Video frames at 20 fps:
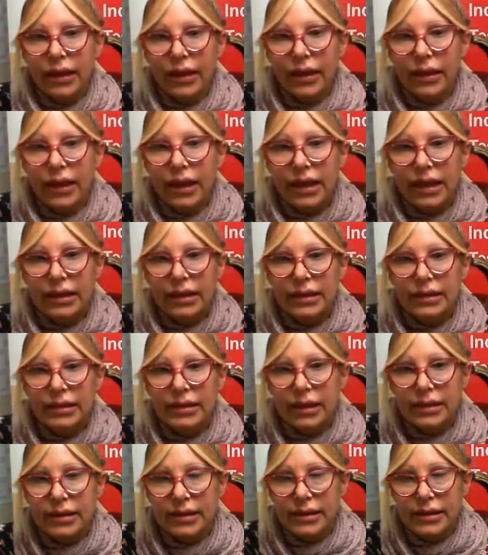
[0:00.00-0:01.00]
these
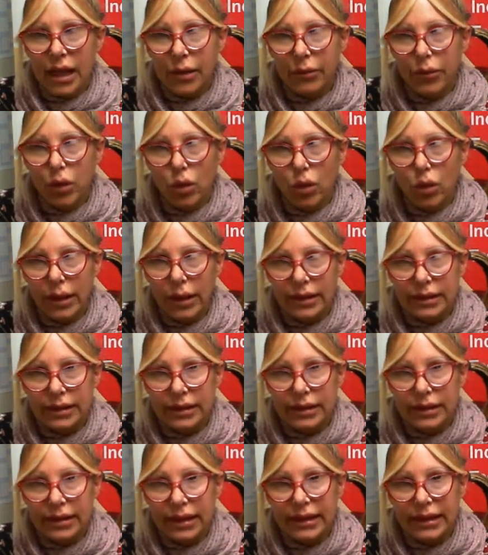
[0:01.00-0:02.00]

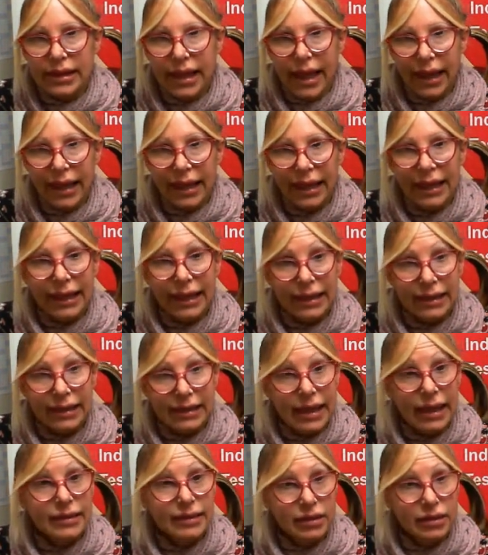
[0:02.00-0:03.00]
subpoints exactly, it
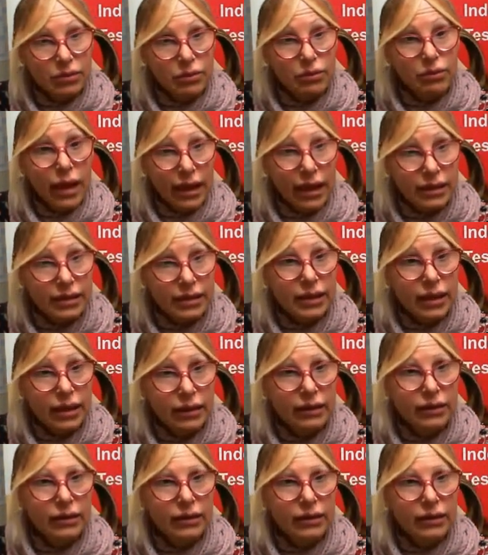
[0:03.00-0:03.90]
doesn't matter.